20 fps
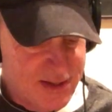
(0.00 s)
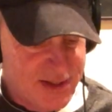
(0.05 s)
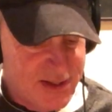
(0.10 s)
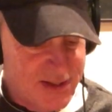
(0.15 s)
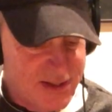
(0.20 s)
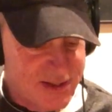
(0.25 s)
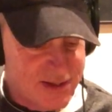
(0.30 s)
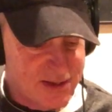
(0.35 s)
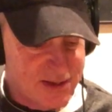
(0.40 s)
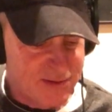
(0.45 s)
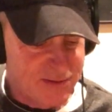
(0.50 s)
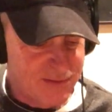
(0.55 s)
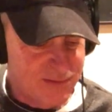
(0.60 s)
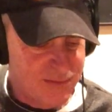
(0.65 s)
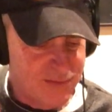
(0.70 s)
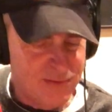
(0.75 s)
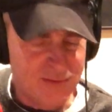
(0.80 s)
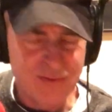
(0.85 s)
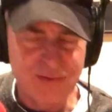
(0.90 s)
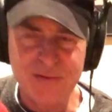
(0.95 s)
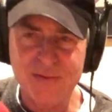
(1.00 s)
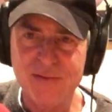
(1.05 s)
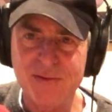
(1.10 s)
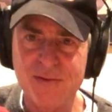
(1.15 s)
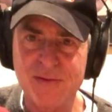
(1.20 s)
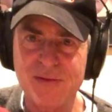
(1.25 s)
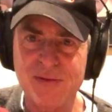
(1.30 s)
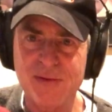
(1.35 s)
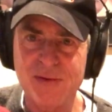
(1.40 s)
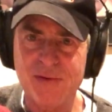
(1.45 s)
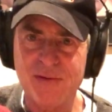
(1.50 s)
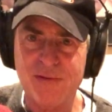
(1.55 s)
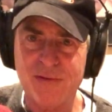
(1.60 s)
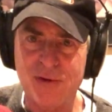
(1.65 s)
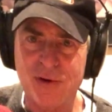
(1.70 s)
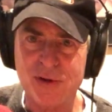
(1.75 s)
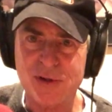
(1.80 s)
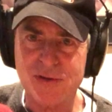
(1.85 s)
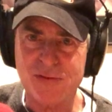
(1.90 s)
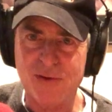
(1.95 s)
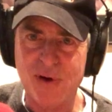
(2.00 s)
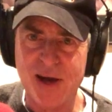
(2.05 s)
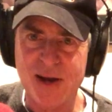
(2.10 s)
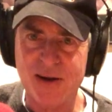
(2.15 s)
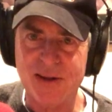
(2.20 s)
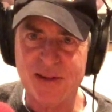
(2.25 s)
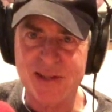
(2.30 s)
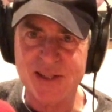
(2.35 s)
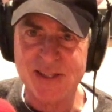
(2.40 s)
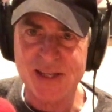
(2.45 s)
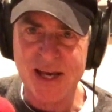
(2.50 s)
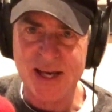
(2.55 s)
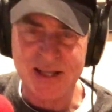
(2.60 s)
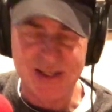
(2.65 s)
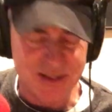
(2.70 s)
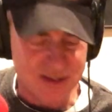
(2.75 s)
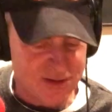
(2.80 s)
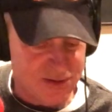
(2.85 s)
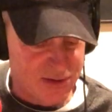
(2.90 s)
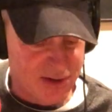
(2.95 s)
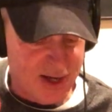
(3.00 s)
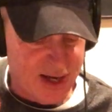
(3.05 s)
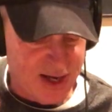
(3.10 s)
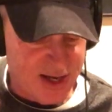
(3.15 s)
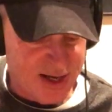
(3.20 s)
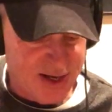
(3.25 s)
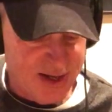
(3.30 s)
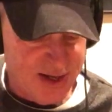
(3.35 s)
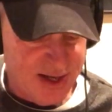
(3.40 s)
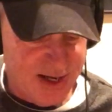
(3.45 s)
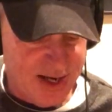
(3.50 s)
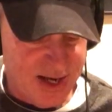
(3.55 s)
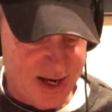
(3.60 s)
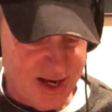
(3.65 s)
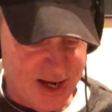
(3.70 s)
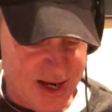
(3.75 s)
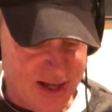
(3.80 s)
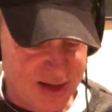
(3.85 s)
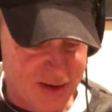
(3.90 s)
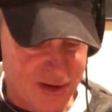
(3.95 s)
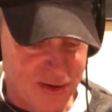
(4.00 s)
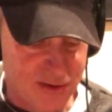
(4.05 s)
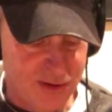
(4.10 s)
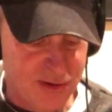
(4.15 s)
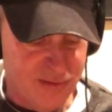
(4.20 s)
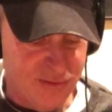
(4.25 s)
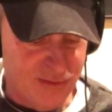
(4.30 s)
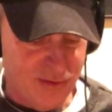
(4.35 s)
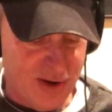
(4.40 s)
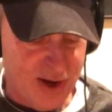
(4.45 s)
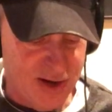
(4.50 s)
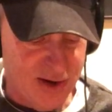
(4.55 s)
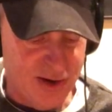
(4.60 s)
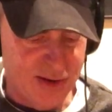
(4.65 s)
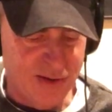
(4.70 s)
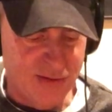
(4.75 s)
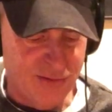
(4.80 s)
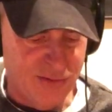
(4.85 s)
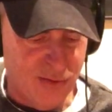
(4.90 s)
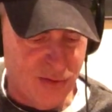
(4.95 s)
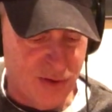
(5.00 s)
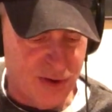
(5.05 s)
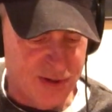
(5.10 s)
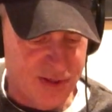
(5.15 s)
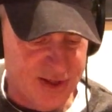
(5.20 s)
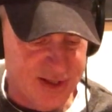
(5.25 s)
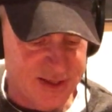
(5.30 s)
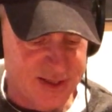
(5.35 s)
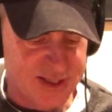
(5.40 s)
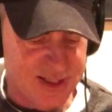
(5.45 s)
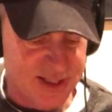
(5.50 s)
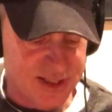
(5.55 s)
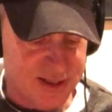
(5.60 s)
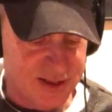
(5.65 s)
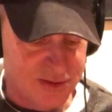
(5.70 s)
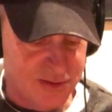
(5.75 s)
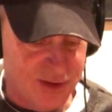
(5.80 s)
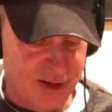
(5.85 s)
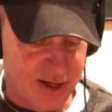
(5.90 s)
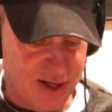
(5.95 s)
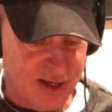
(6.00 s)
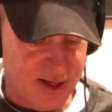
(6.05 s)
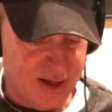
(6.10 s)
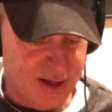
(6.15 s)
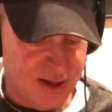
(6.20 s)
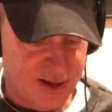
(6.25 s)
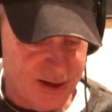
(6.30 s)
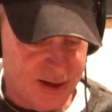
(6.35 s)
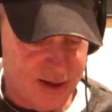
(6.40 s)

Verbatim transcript: it's first fret on the second string and third fret on the fourth and sixth string.